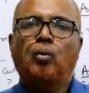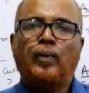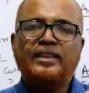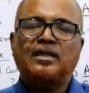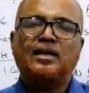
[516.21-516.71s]

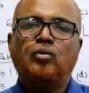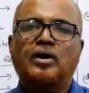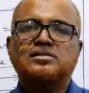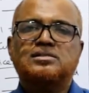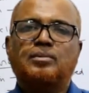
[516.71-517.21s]
When the new
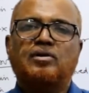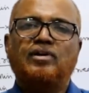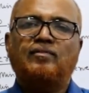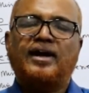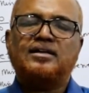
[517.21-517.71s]
customer
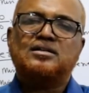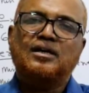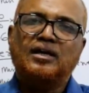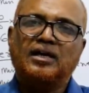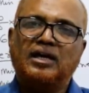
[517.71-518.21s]
will wait?
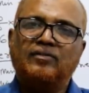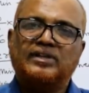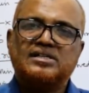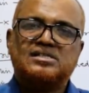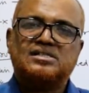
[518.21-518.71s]
If
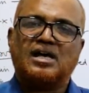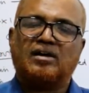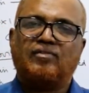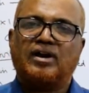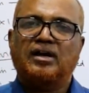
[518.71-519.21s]
the
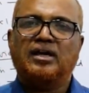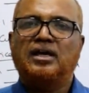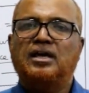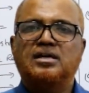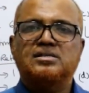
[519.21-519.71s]
server
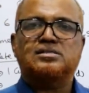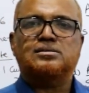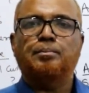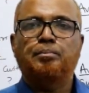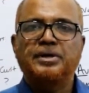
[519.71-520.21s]

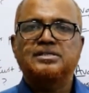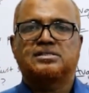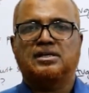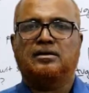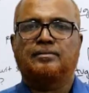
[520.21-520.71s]
is
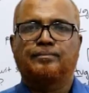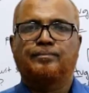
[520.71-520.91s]
busy.